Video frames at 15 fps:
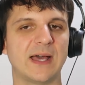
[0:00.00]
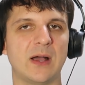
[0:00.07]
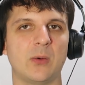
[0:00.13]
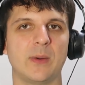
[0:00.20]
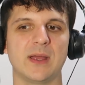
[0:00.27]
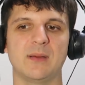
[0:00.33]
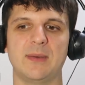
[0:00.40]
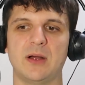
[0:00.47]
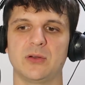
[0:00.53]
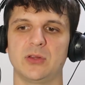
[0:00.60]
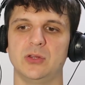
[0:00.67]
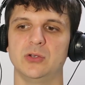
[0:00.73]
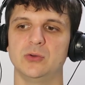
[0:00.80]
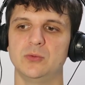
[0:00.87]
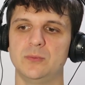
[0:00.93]
that way about
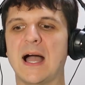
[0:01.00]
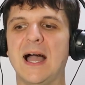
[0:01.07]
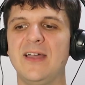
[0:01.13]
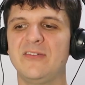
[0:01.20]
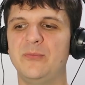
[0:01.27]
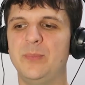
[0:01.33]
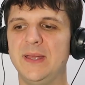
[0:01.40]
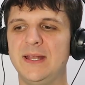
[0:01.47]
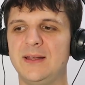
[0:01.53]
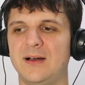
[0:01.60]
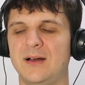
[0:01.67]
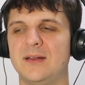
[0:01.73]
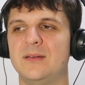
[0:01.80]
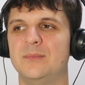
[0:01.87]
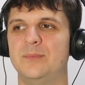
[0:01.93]
you. I've been
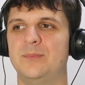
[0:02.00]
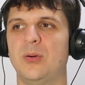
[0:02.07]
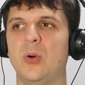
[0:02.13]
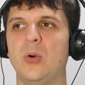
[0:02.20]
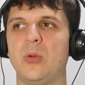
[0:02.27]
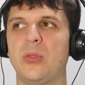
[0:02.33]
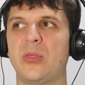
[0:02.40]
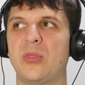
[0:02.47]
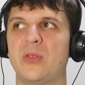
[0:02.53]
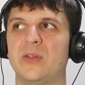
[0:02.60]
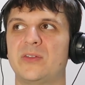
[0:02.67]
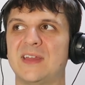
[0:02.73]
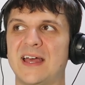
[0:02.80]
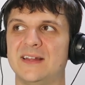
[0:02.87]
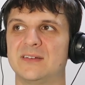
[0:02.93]
on both
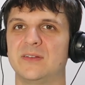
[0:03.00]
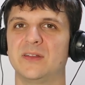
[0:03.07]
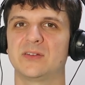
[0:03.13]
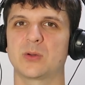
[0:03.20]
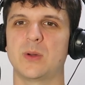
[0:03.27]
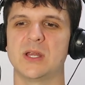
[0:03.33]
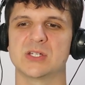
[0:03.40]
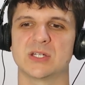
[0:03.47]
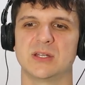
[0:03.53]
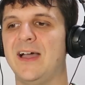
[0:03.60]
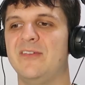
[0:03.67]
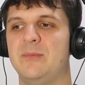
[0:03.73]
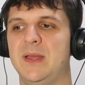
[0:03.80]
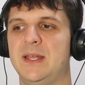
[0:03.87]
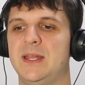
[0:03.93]
sides of this equation.
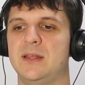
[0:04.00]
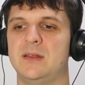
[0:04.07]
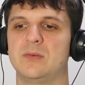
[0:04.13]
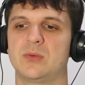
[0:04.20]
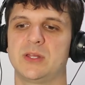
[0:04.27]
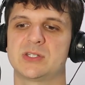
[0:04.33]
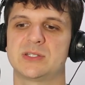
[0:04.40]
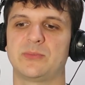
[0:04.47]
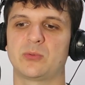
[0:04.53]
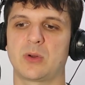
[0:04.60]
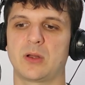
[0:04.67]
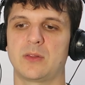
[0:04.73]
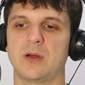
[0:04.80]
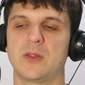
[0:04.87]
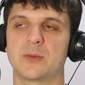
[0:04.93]
I've been in relationships
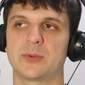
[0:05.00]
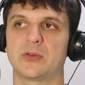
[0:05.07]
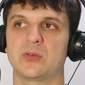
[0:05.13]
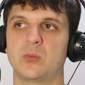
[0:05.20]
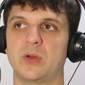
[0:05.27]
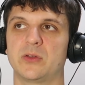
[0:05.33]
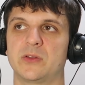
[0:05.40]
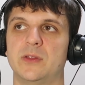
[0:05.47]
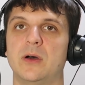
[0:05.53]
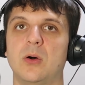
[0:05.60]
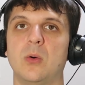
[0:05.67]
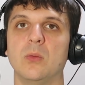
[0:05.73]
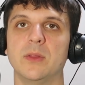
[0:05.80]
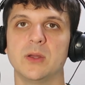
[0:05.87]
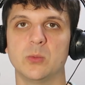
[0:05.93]
where the other person was the
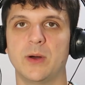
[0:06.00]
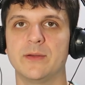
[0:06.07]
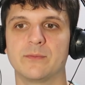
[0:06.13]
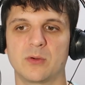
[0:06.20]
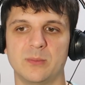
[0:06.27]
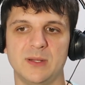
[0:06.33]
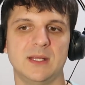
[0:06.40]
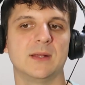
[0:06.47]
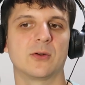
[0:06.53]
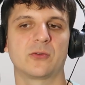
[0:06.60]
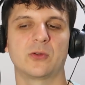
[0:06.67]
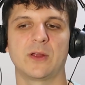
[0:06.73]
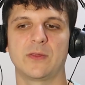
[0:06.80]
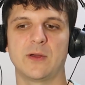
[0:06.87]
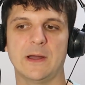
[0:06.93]
only one for me, or
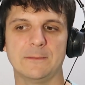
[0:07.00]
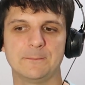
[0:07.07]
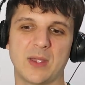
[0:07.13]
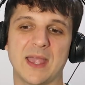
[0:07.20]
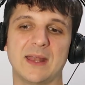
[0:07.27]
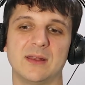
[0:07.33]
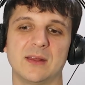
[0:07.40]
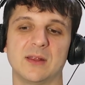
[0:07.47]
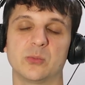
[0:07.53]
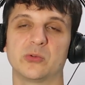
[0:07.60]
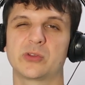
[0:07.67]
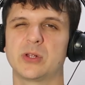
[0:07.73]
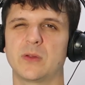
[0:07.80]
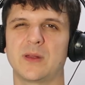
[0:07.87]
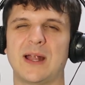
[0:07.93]
so I thought, and it was
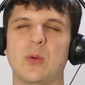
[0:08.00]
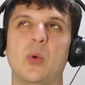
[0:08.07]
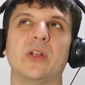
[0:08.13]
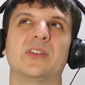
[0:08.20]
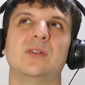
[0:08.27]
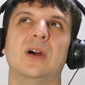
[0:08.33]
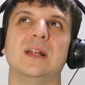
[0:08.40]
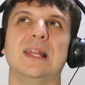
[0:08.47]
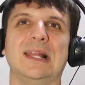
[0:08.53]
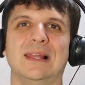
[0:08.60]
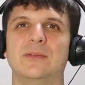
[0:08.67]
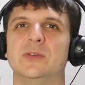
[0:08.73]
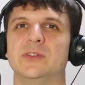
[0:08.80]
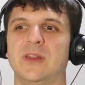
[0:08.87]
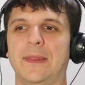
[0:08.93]
clear that I wasn't on that
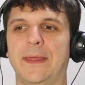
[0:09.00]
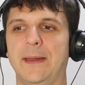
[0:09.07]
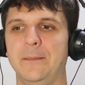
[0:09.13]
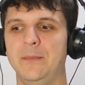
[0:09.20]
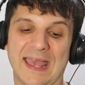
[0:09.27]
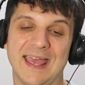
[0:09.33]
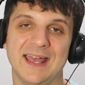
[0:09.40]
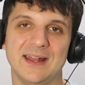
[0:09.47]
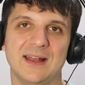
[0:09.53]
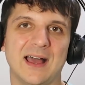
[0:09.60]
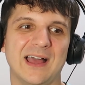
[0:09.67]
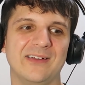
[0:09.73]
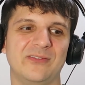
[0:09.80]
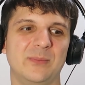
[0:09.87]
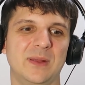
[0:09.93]
level to them. And
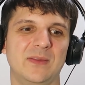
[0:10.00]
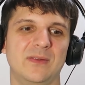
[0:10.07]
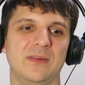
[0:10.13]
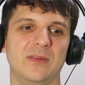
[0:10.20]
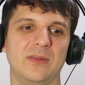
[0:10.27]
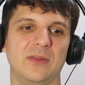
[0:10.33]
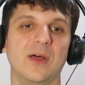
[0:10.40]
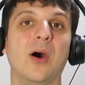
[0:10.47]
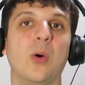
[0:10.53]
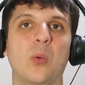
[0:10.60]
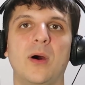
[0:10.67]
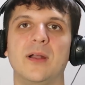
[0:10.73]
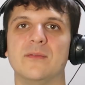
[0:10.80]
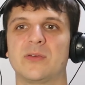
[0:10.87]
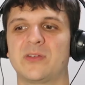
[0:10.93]
I've been the
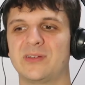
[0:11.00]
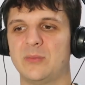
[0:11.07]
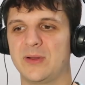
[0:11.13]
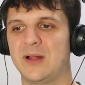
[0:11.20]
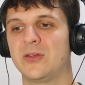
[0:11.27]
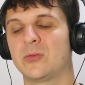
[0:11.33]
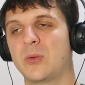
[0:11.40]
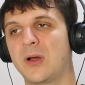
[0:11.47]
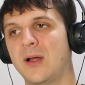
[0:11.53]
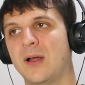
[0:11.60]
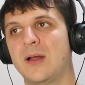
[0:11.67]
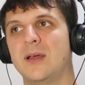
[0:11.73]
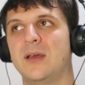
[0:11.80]
one for someone else where